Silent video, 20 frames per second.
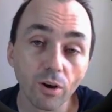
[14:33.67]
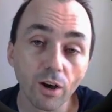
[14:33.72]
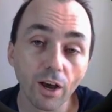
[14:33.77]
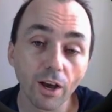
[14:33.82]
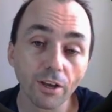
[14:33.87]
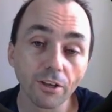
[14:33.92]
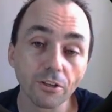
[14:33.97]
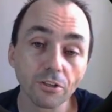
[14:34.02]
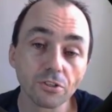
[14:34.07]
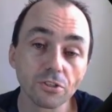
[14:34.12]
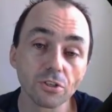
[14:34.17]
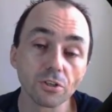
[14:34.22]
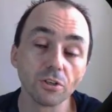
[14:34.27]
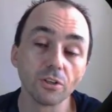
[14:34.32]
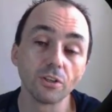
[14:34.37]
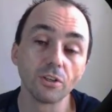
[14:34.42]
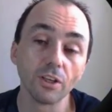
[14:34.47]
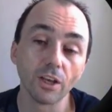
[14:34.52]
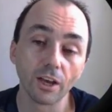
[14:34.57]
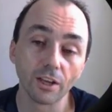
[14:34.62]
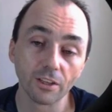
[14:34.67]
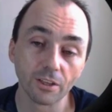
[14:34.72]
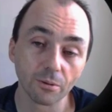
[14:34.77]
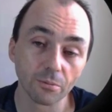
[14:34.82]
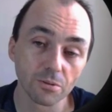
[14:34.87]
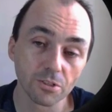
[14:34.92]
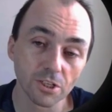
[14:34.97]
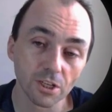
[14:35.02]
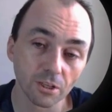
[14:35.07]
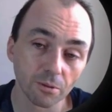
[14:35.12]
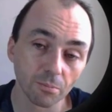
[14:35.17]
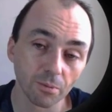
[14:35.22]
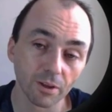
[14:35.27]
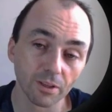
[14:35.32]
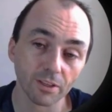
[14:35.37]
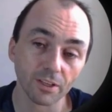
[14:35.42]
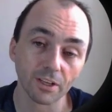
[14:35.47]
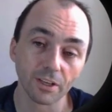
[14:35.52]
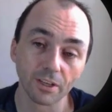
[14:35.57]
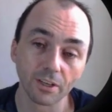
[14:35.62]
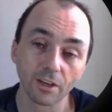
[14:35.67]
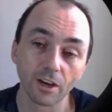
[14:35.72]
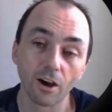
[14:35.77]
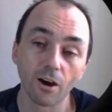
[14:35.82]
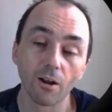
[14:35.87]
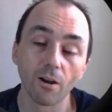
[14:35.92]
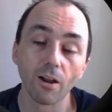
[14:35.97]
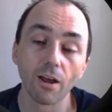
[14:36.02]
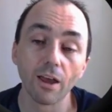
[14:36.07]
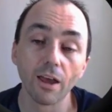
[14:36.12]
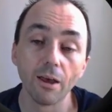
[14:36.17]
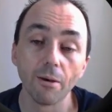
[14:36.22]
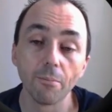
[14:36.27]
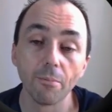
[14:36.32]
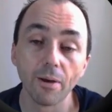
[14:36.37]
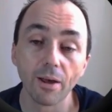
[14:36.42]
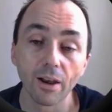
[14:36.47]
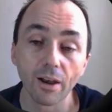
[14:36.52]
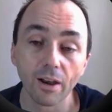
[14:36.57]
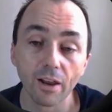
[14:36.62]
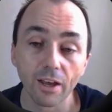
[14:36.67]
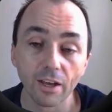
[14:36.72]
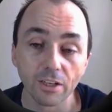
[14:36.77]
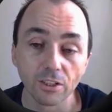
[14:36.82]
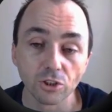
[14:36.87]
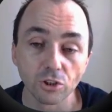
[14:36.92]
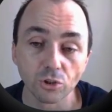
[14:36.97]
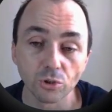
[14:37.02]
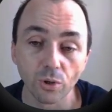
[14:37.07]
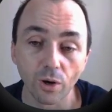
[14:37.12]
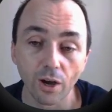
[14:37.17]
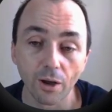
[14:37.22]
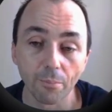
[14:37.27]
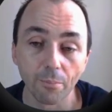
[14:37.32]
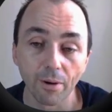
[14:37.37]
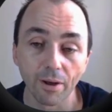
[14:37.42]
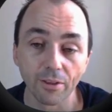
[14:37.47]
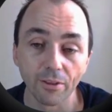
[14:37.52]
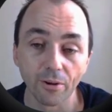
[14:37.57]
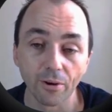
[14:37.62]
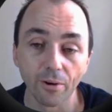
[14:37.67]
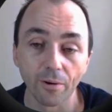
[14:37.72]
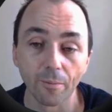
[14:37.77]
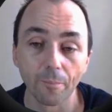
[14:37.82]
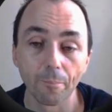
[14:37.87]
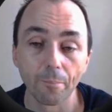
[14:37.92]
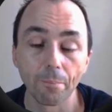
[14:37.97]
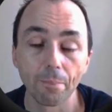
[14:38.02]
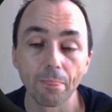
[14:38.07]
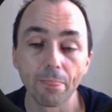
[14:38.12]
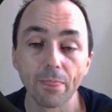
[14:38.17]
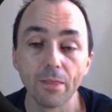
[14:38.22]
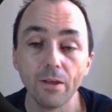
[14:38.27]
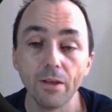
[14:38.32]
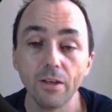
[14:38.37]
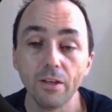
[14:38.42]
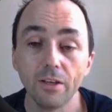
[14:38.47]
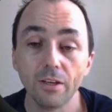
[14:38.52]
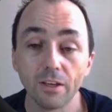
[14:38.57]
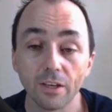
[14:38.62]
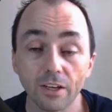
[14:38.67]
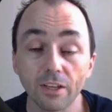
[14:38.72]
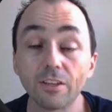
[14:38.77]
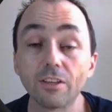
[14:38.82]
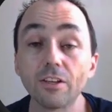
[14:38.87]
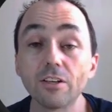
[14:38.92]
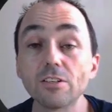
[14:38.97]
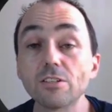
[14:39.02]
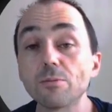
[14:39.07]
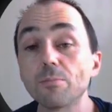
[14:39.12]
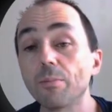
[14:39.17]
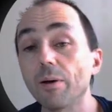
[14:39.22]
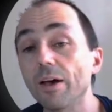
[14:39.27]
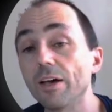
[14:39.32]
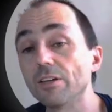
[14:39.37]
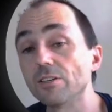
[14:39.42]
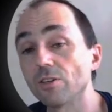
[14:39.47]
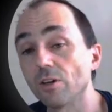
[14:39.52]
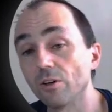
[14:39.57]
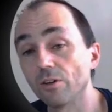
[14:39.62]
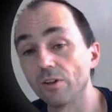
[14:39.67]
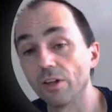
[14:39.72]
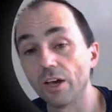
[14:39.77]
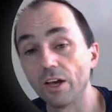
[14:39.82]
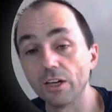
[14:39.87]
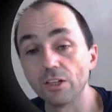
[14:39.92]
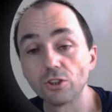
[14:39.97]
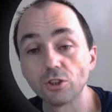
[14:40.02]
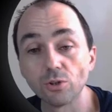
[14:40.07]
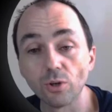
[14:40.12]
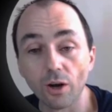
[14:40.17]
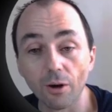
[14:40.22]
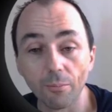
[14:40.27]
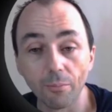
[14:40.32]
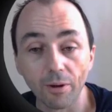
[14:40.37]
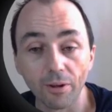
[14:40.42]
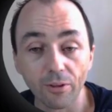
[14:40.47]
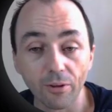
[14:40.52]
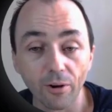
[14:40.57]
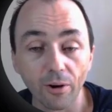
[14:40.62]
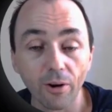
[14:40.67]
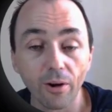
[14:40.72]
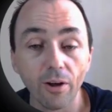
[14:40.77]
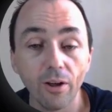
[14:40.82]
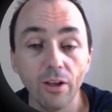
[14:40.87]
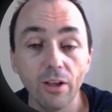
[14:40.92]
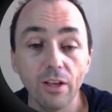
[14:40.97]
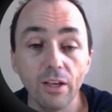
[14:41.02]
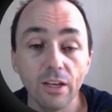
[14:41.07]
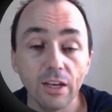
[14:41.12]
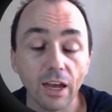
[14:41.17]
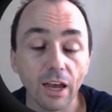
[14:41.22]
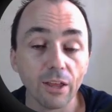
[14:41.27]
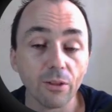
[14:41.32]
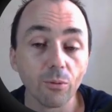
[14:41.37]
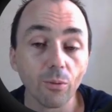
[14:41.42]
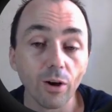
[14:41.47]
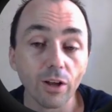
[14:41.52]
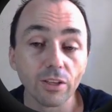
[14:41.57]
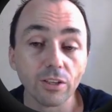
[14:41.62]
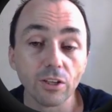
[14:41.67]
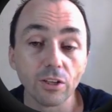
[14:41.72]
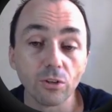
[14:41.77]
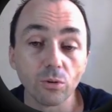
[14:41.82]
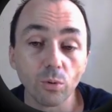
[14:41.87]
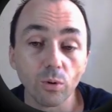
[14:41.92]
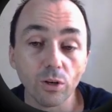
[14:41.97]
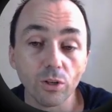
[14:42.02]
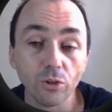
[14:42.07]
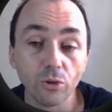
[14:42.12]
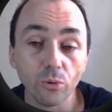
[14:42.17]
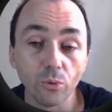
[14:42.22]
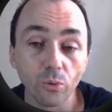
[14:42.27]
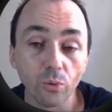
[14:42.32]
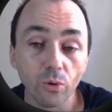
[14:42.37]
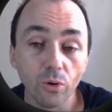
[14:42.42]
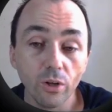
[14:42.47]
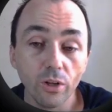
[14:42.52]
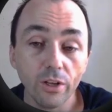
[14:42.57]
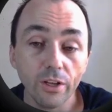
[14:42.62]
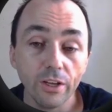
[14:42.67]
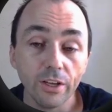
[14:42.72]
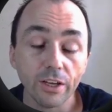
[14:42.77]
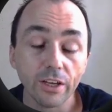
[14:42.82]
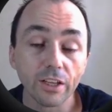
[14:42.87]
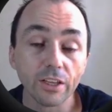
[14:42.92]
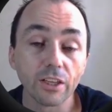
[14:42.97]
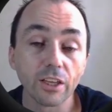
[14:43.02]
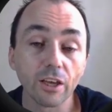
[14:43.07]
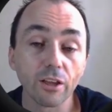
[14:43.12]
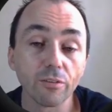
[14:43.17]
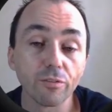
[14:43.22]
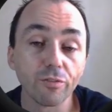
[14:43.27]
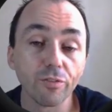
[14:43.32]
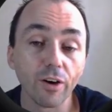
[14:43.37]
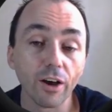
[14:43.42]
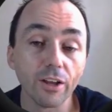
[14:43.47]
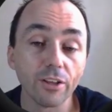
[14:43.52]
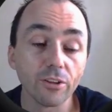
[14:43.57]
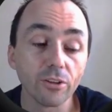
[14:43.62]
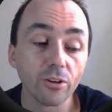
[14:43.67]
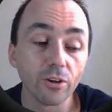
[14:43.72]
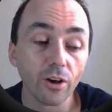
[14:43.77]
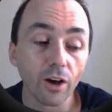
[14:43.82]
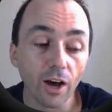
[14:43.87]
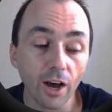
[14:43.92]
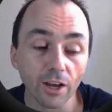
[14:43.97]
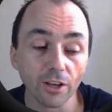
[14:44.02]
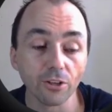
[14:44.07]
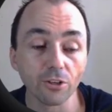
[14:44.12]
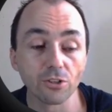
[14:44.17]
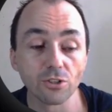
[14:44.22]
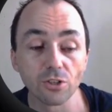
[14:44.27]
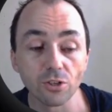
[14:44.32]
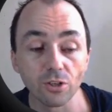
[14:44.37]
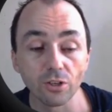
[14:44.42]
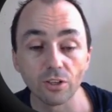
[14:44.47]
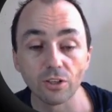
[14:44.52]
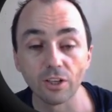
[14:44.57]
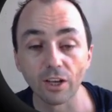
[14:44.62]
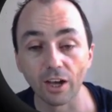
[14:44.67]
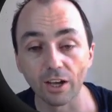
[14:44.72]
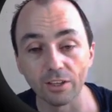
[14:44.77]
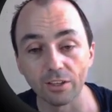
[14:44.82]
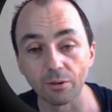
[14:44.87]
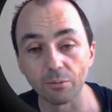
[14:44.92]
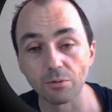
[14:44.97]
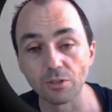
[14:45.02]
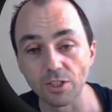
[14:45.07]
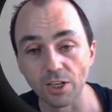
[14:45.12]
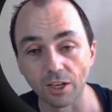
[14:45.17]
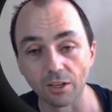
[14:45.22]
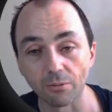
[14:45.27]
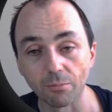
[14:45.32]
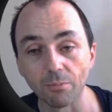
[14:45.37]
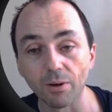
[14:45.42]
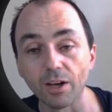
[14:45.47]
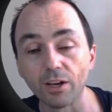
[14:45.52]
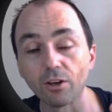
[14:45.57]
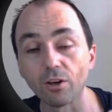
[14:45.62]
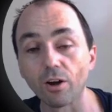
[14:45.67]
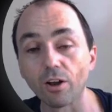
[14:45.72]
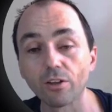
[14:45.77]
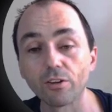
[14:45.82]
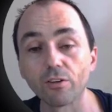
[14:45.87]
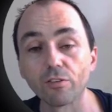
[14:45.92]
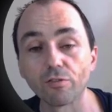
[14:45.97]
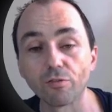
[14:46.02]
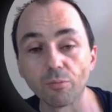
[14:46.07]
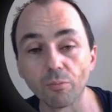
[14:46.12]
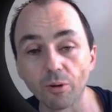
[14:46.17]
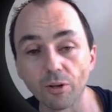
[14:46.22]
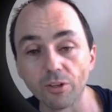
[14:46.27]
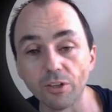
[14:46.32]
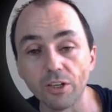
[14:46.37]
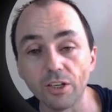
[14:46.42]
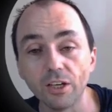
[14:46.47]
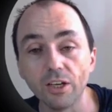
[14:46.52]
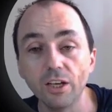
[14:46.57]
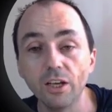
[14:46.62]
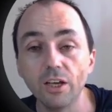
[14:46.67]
high utility item set mining called ML-HUI-Miner. It is based on HUI-Miner, and what it will do, it can find the high utility item set, make a lot of money